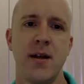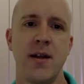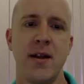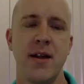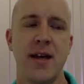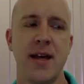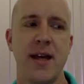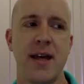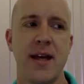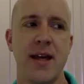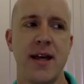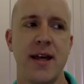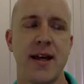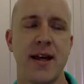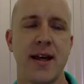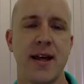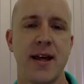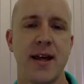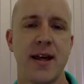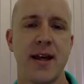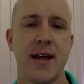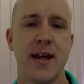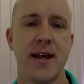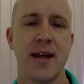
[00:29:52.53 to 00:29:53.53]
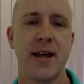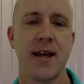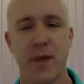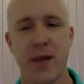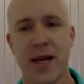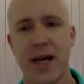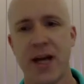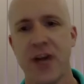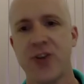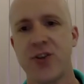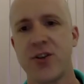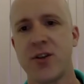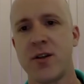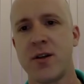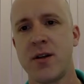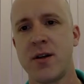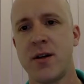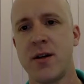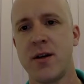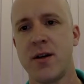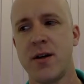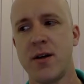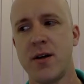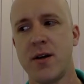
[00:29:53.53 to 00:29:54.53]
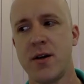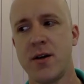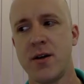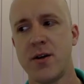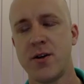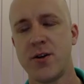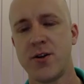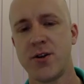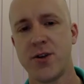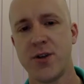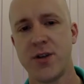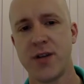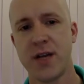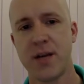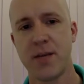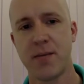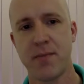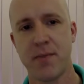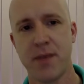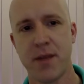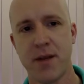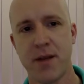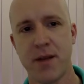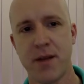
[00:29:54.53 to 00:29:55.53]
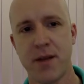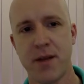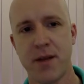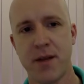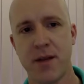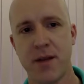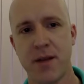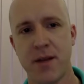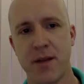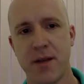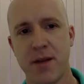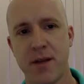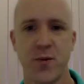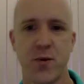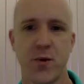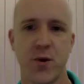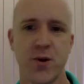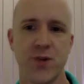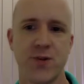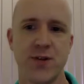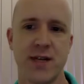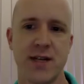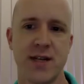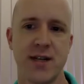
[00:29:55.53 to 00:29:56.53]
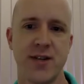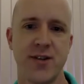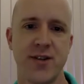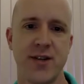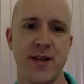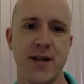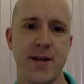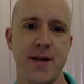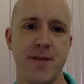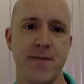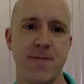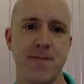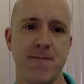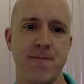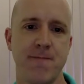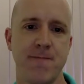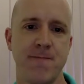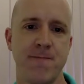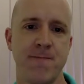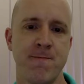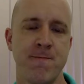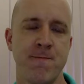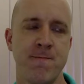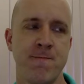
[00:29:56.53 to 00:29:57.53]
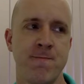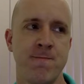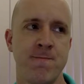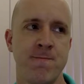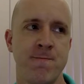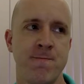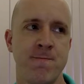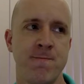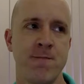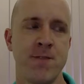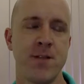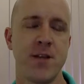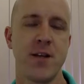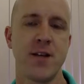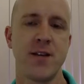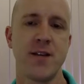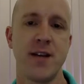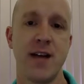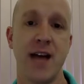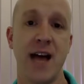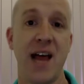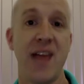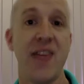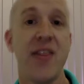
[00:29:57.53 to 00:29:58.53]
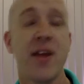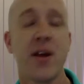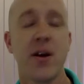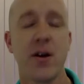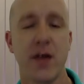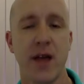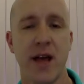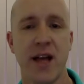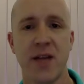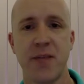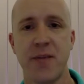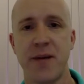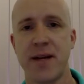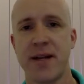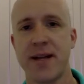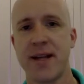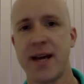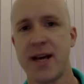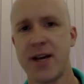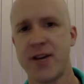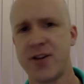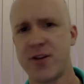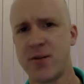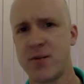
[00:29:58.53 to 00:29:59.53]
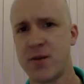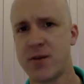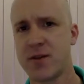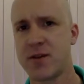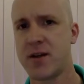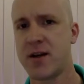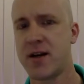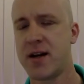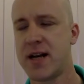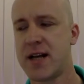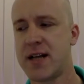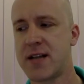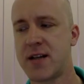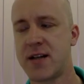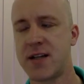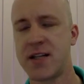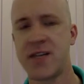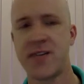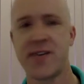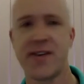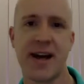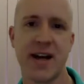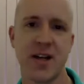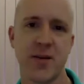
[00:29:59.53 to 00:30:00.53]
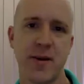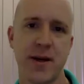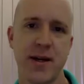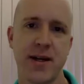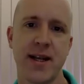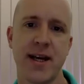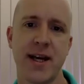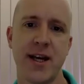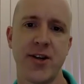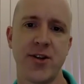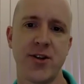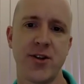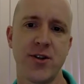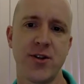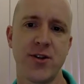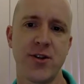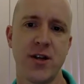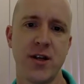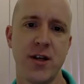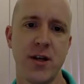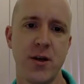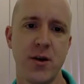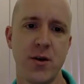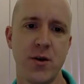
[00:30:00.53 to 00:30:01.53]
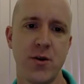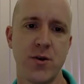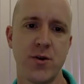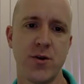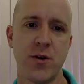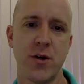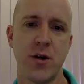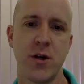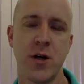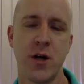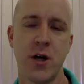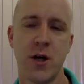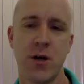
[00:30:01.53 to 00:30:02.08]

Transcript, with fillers: The case formulation should inform the support strategy. There's an ethical expectation, but certainly a scientific expectation, to use